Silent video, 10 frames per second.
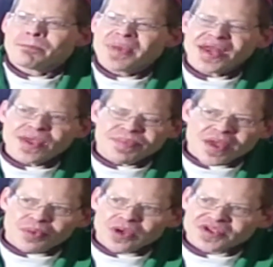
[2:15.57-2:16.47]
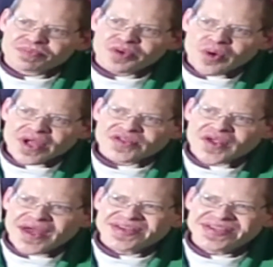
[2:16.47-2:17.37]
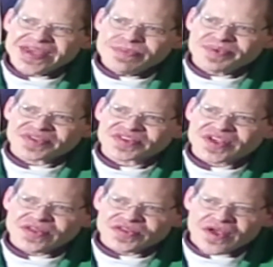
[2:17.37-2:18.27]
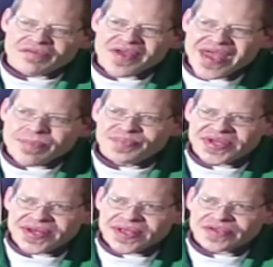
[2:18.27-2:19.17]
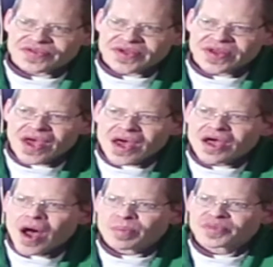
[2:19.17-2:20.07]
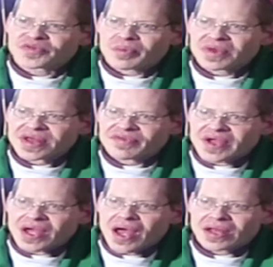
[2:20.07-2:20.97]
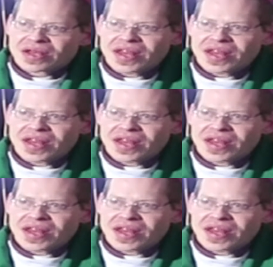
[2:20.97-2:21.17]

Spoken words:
Many people experience a deep sense of emptiness that comes from living